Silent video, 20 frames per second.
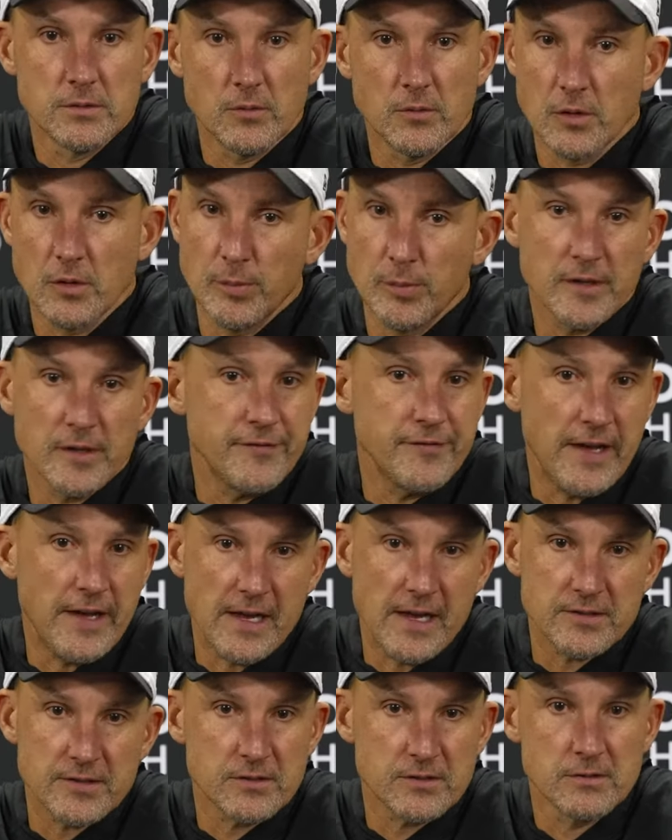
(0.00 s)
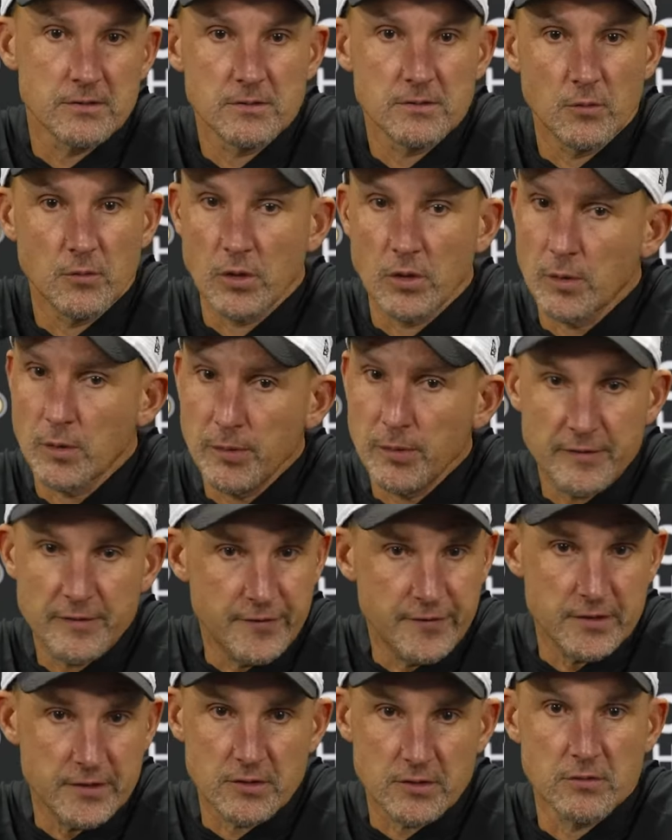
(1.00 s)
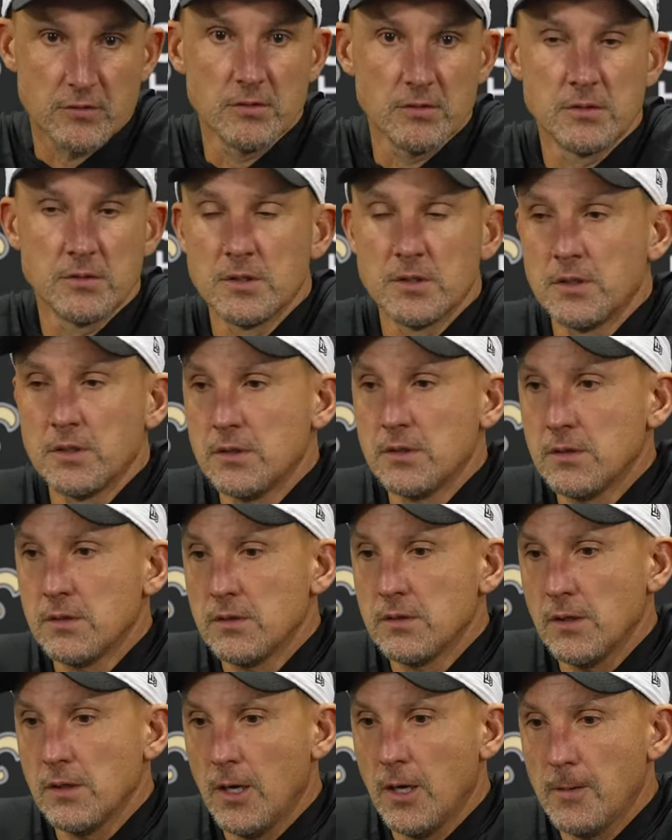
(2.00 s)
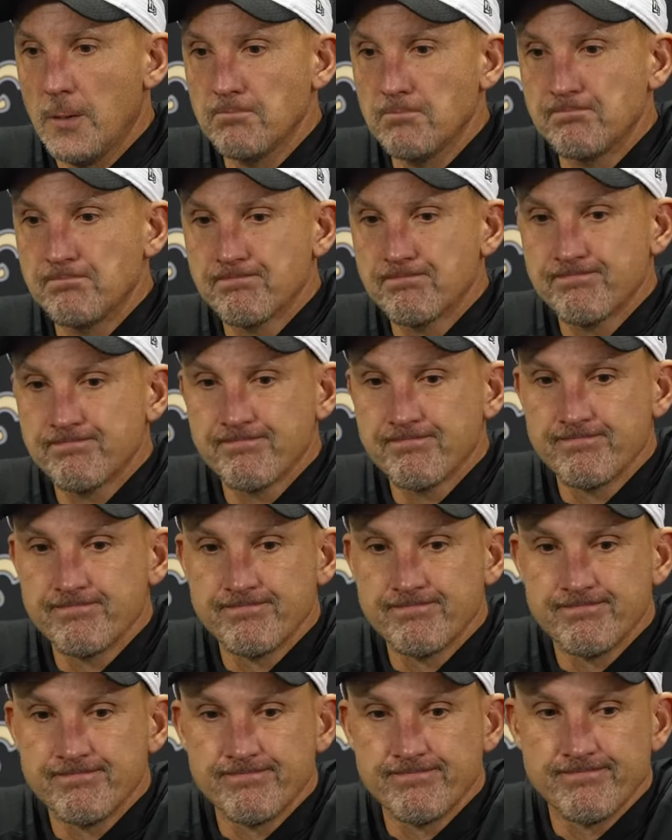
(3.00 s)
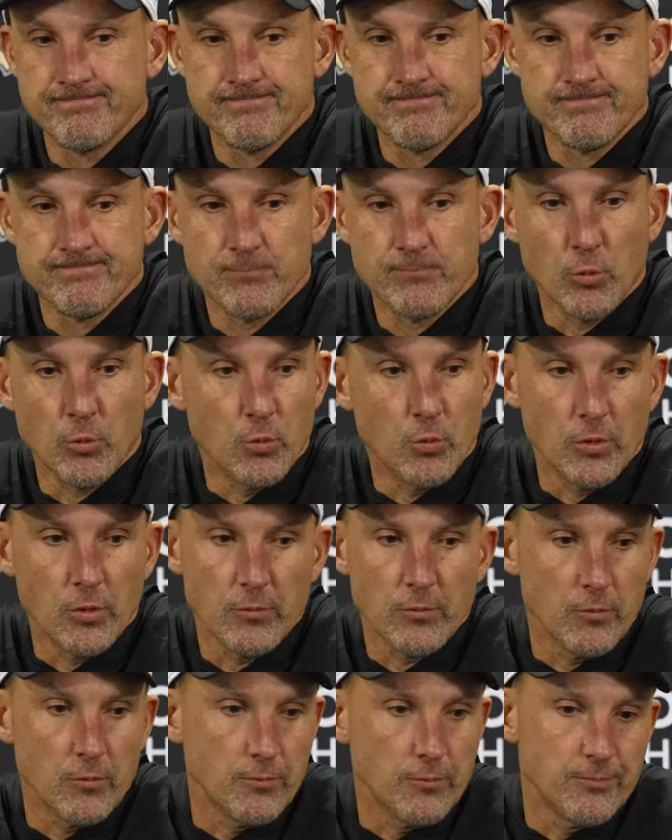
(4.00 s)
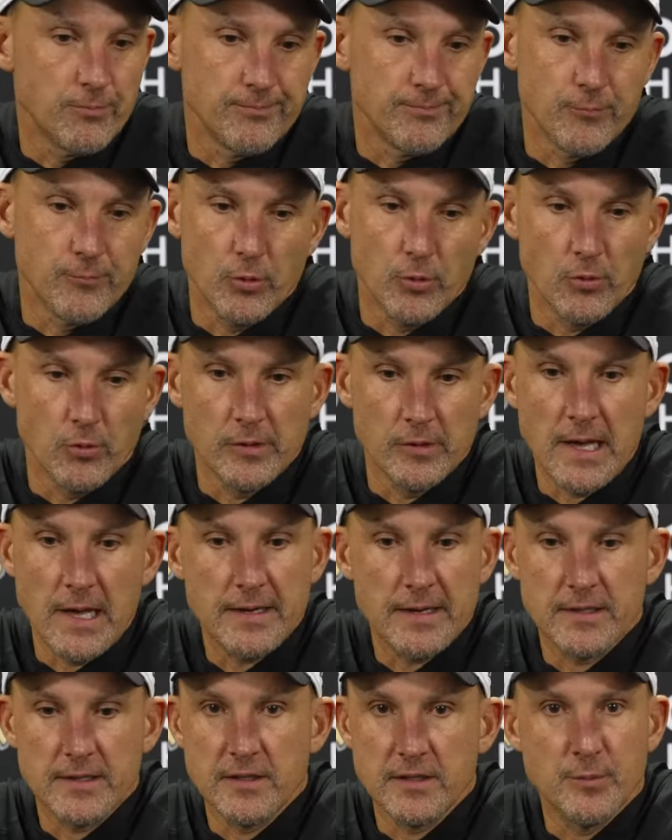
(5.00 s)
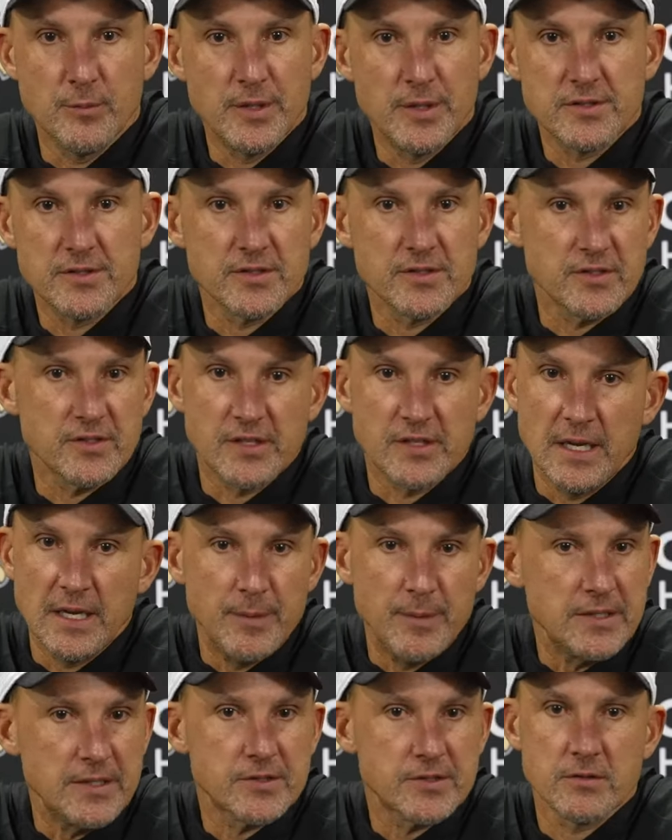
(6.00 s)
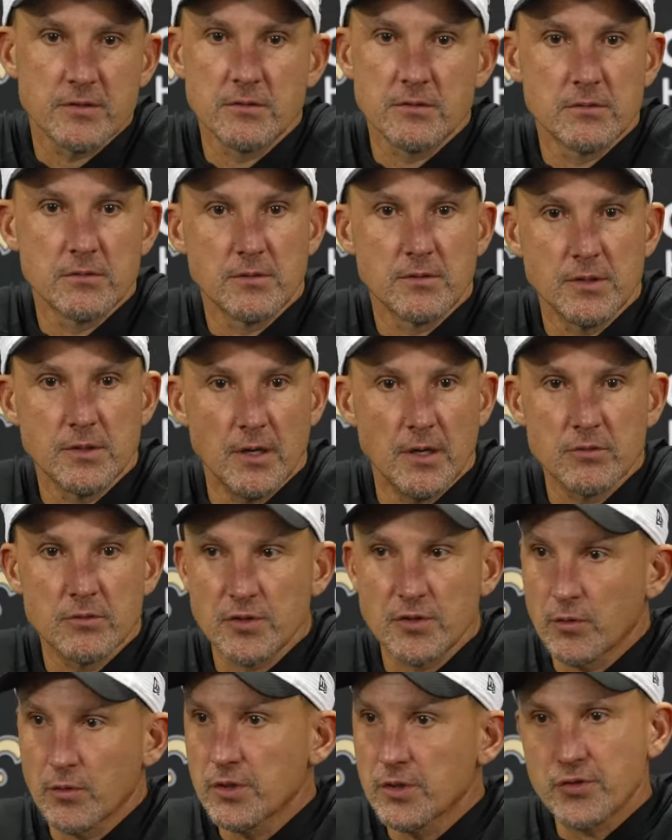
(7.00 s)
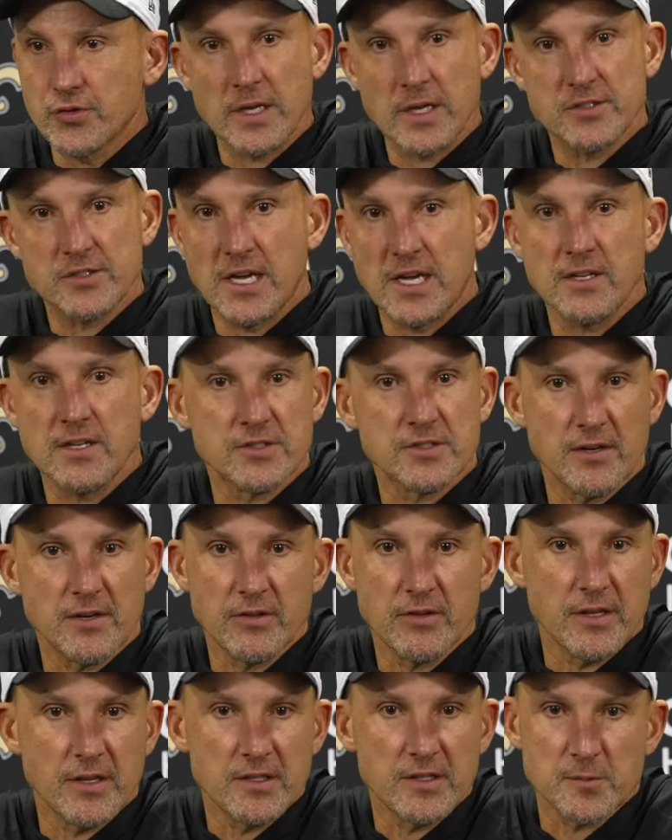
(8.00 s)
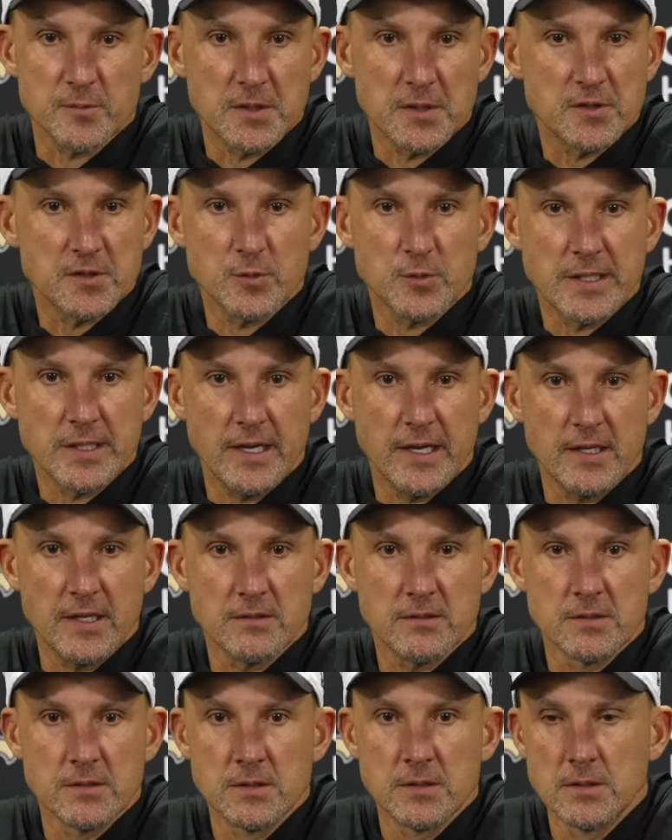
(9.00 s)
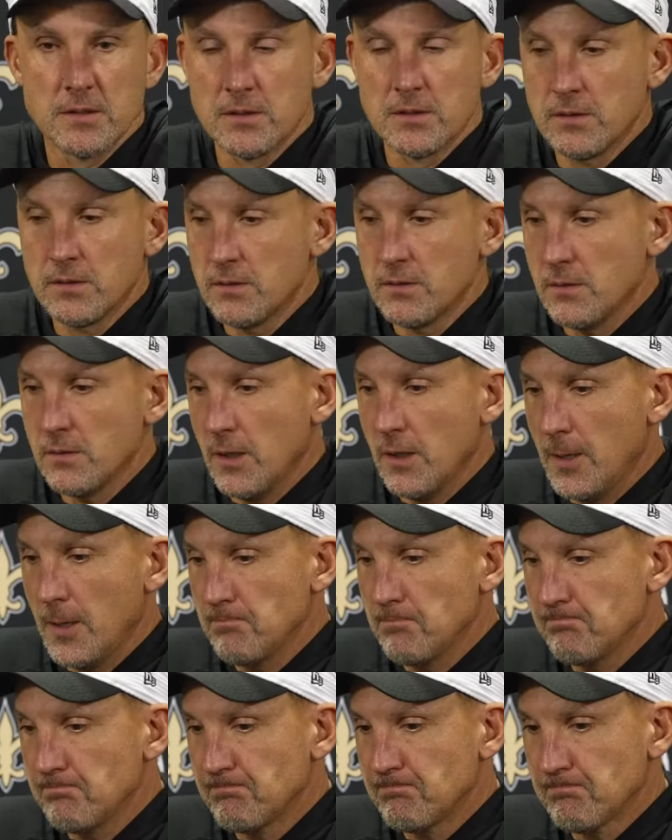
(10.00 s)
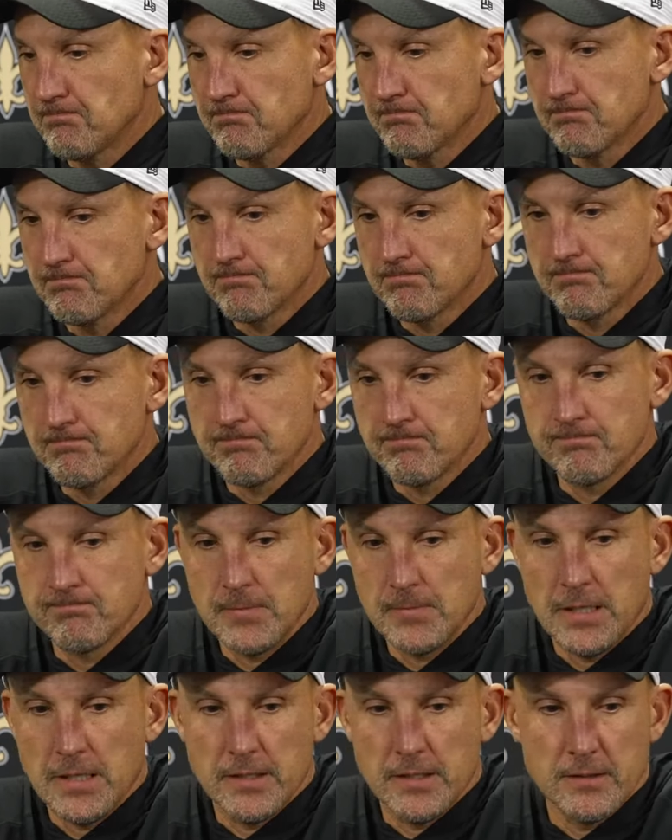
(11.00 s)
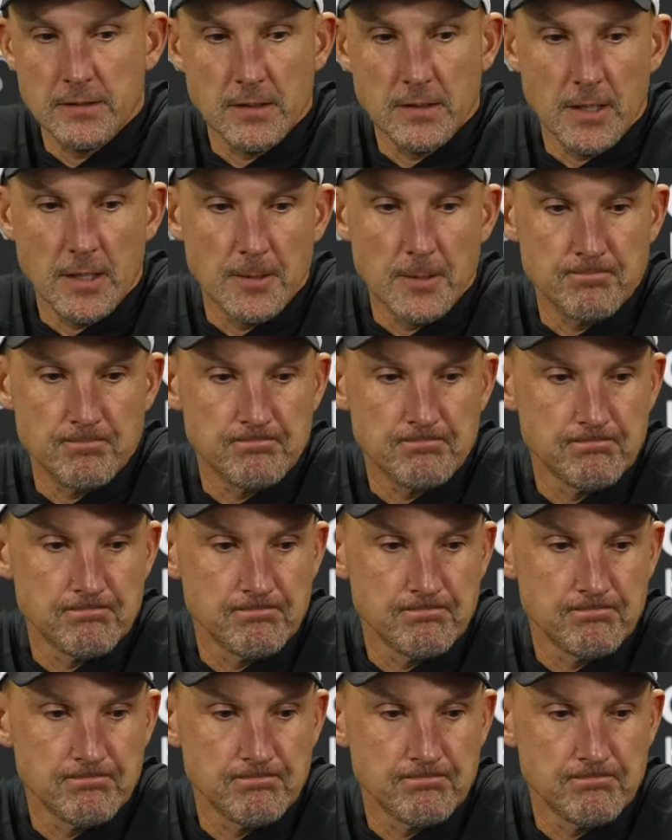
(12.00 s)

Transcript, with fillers: We're going to play fast. We're going to play physical. Um, we're we're not into the business of gimmies, you know, so we're going to try to challenge everything as much as we can. Um, and, um,